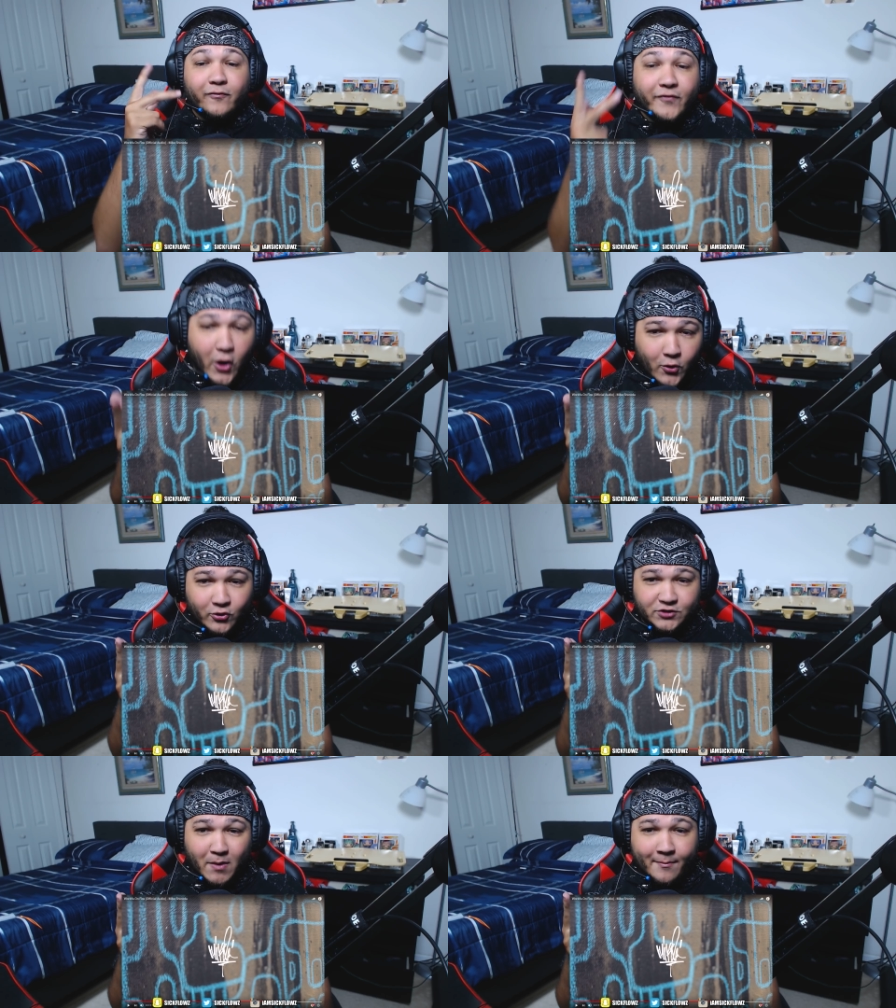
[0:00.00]

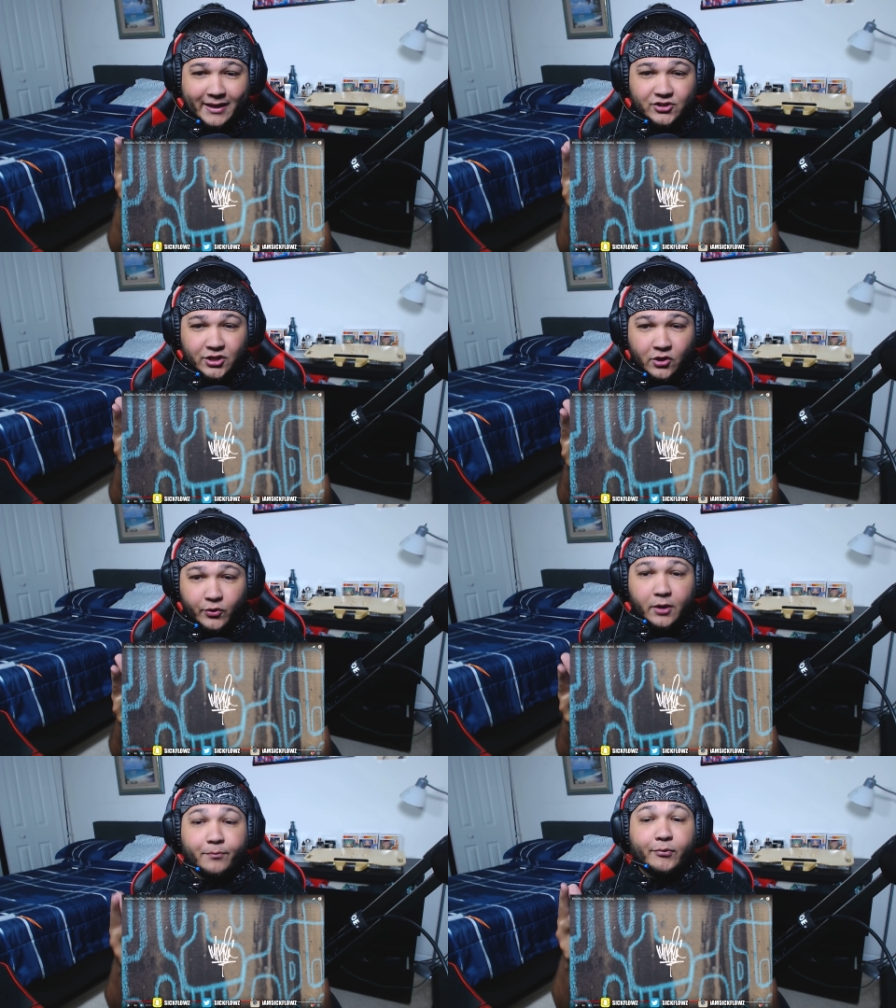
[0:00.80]
vocals by Mike
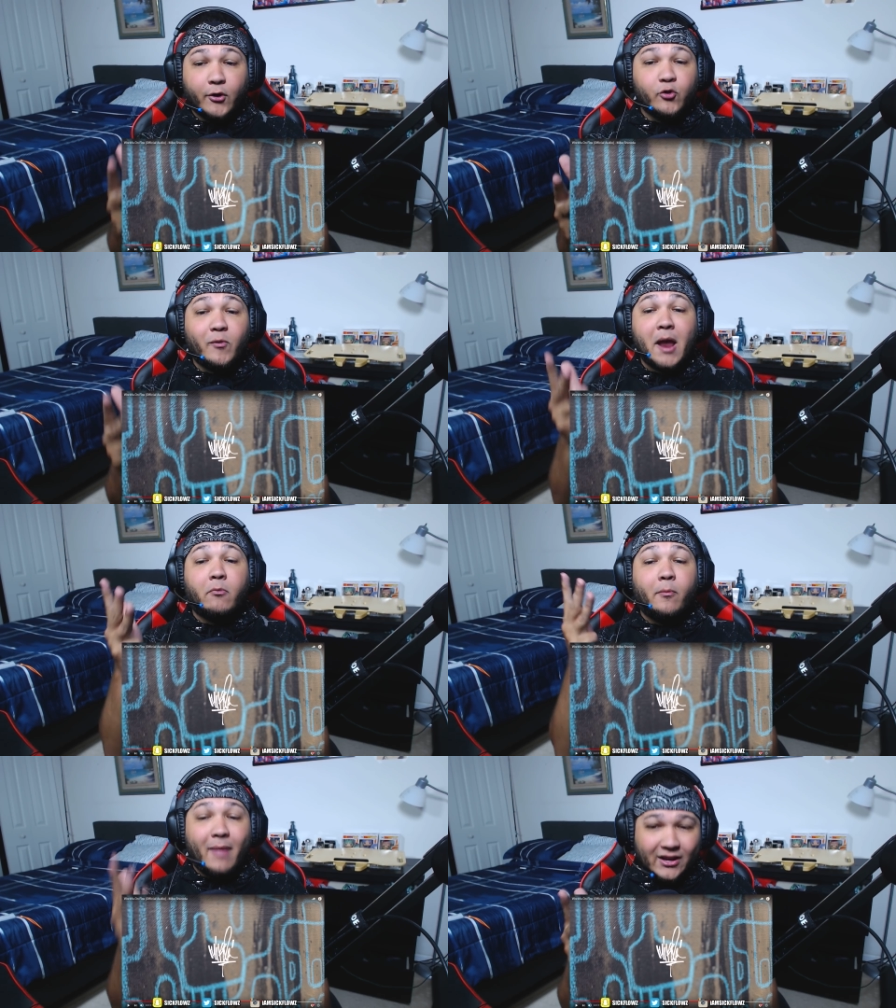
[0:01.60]
Shinoda,
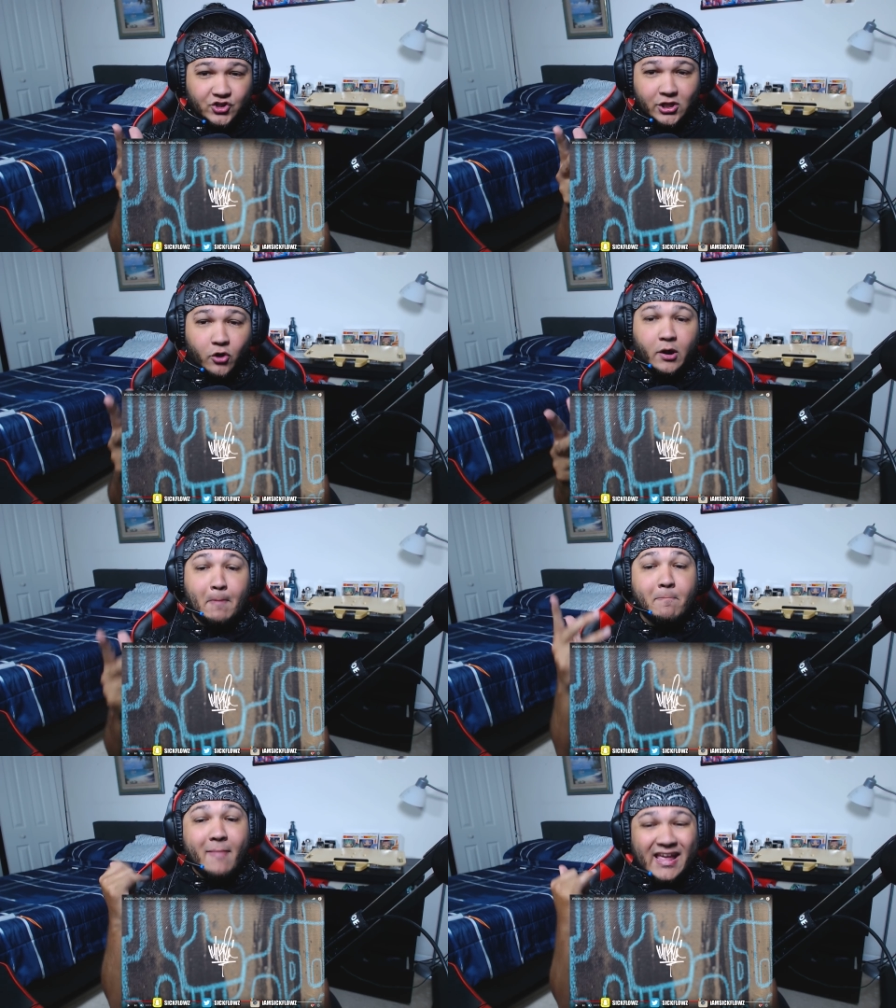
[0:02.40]
programmer Mike
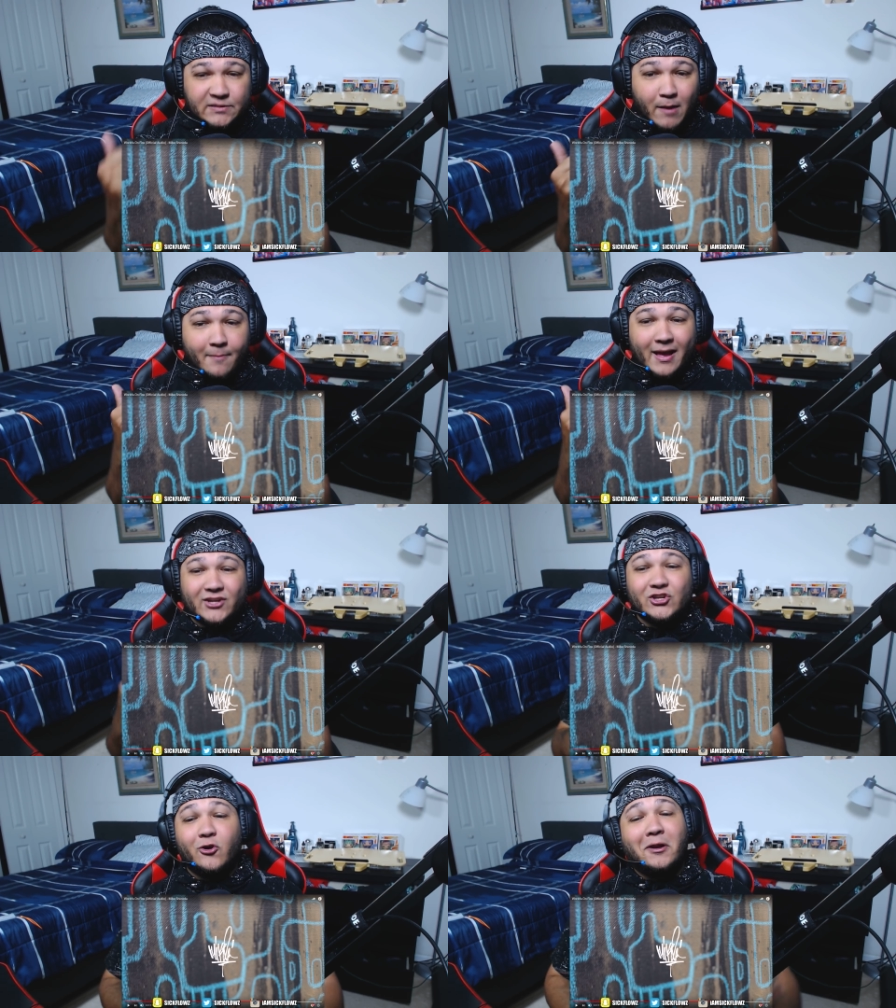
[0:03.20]
Shinoda, mix by
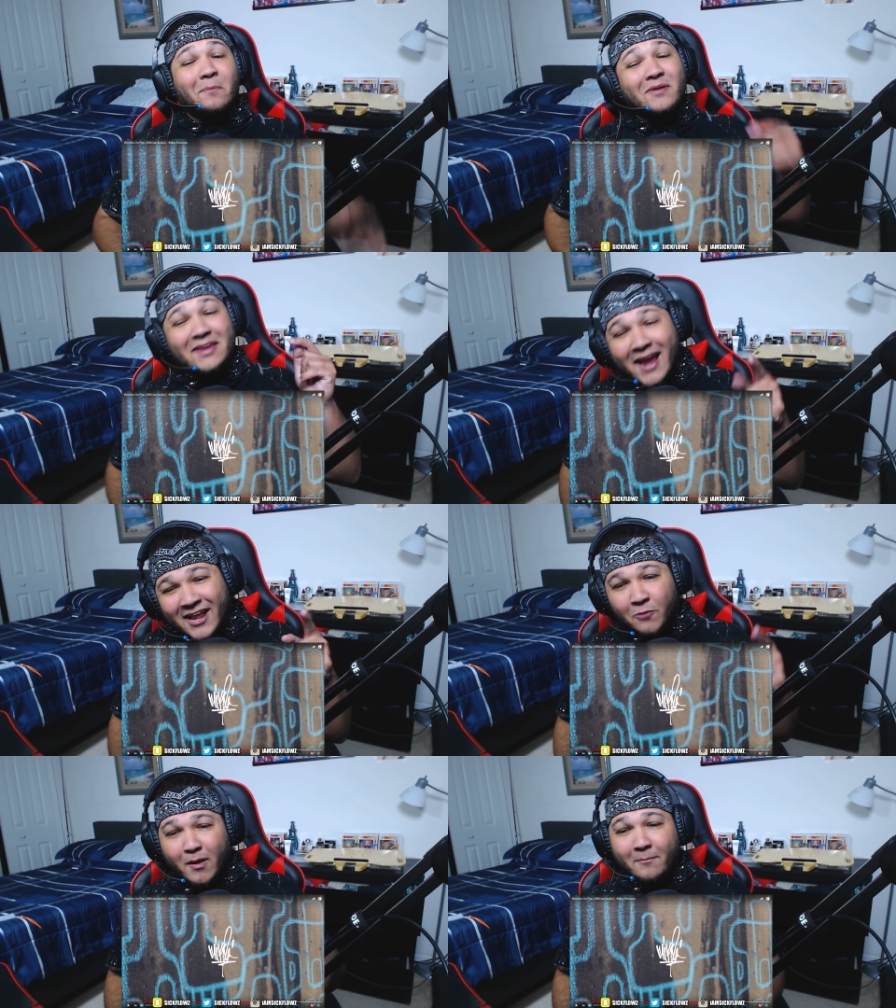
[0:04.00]
Mike Shinoda,
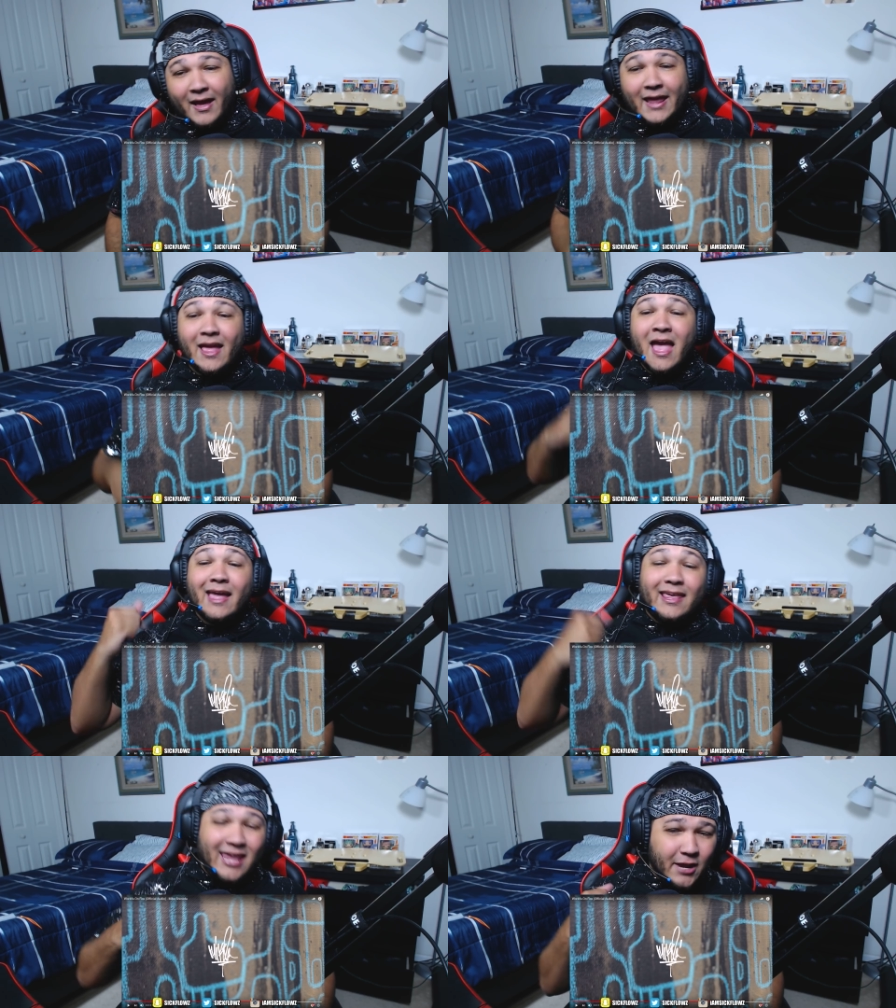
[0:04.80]
piano by Mike,
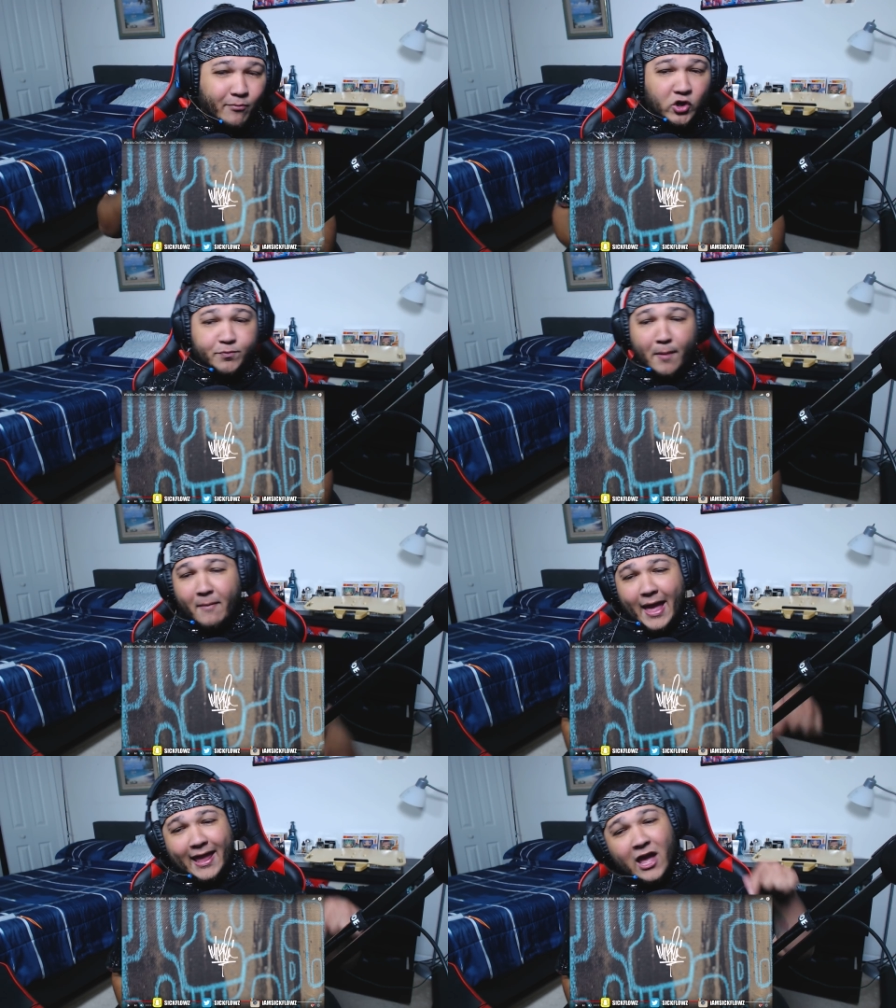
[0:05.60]
keyboards by
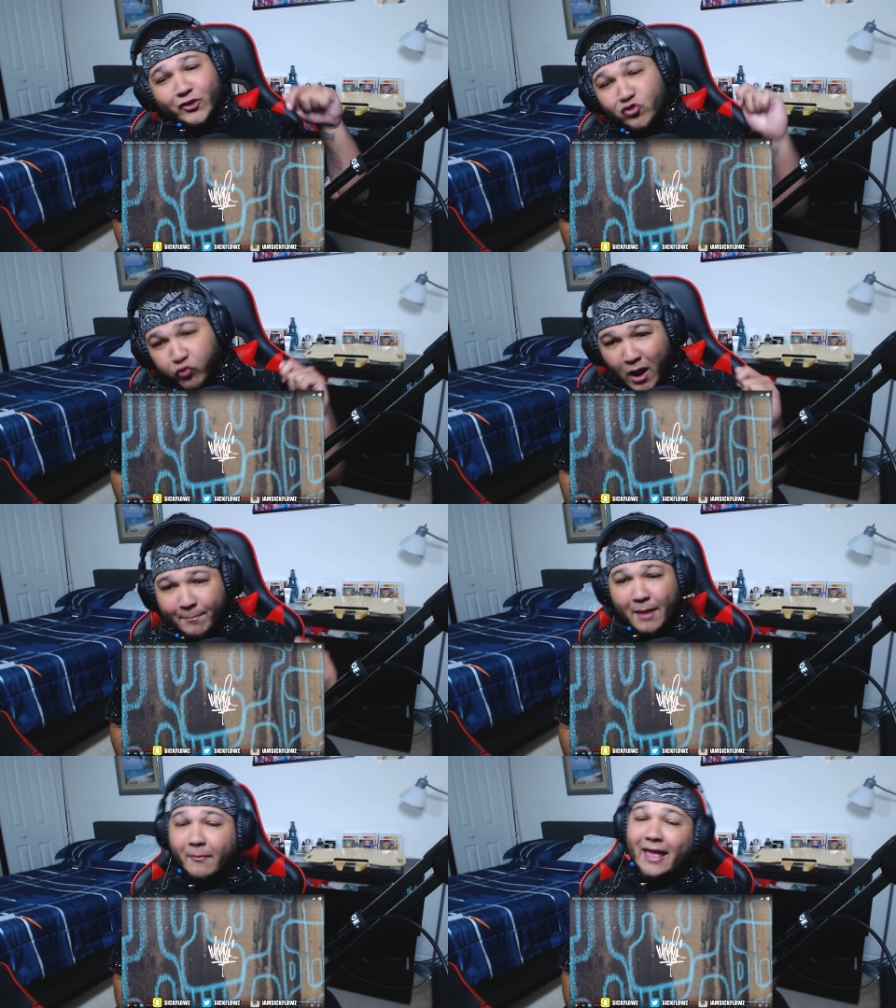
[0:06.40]
Mike,
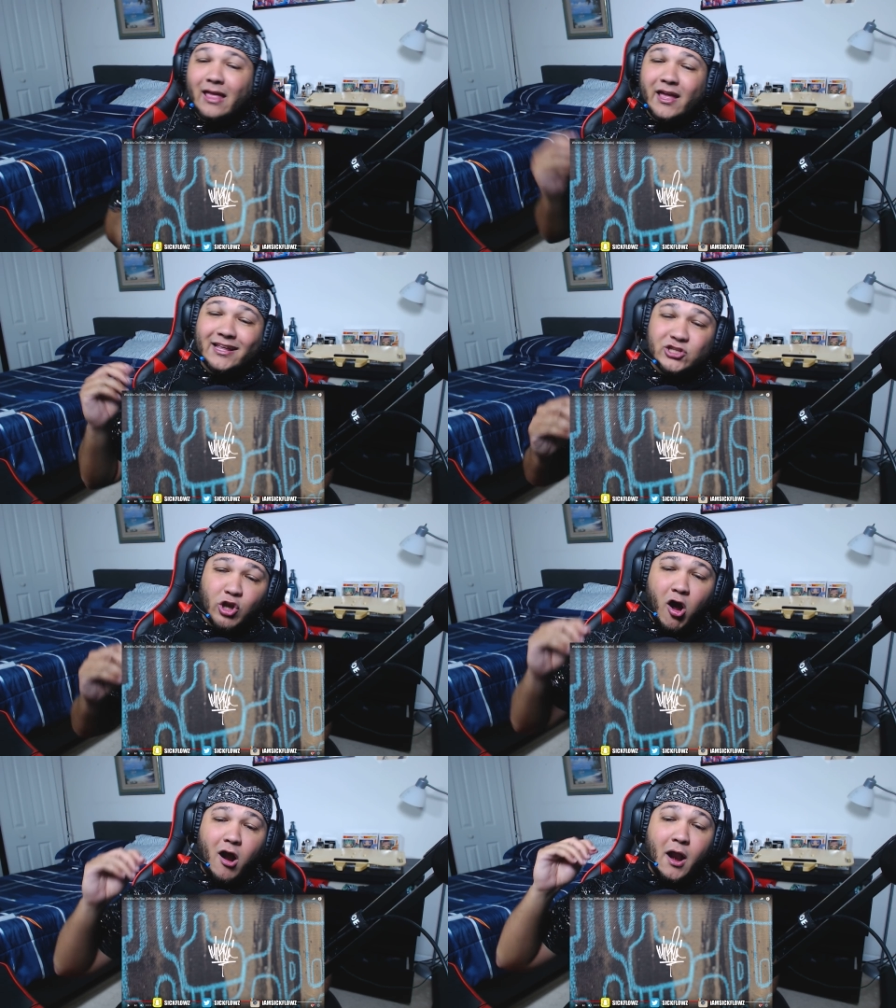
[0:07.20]
drum by Mike,
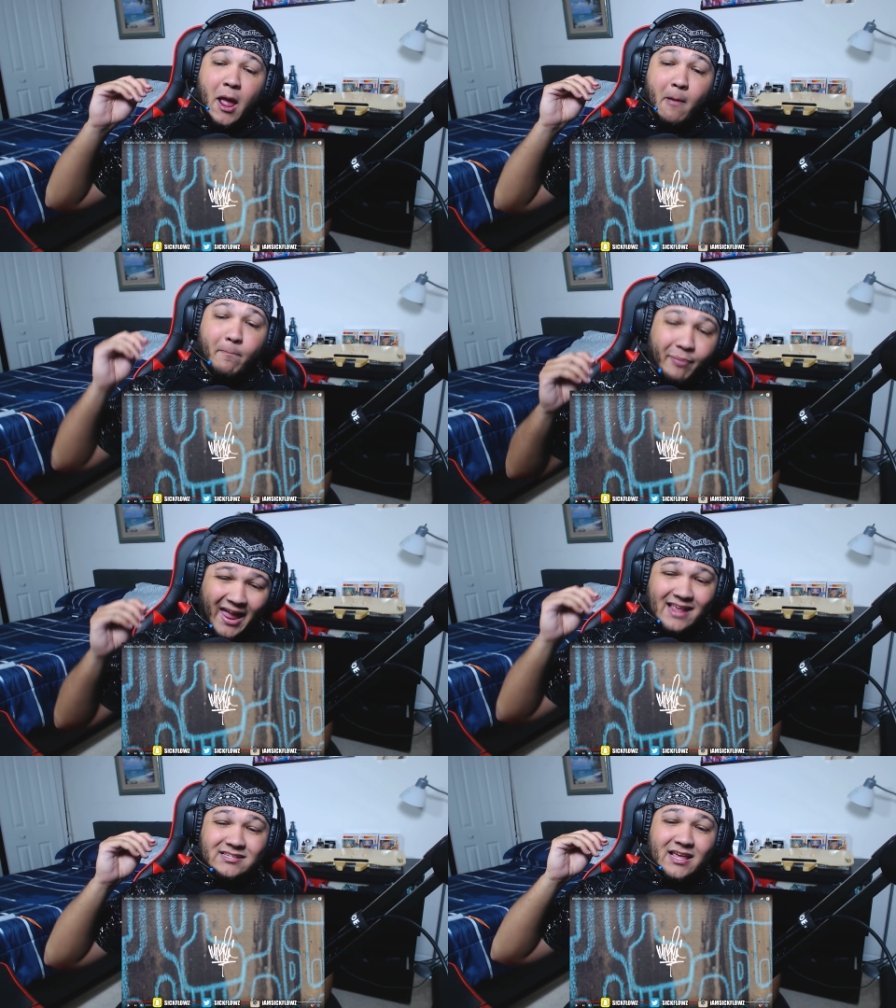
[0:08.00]
guitar,
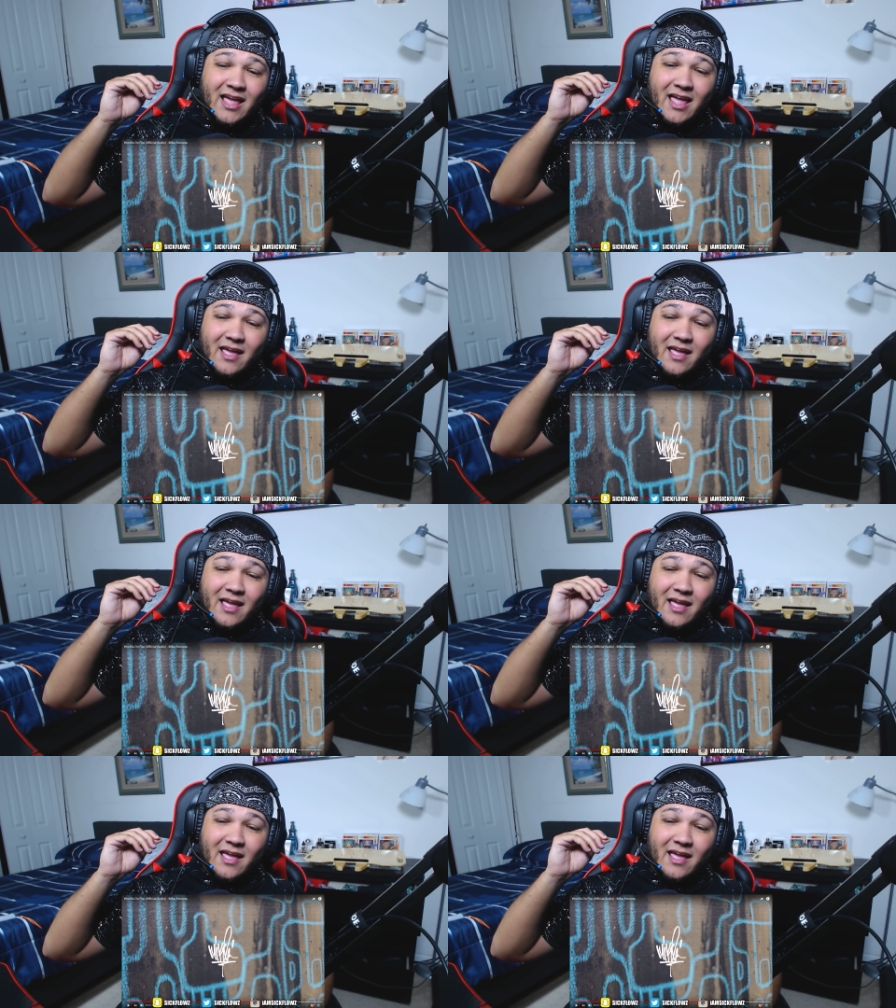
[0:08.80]
bass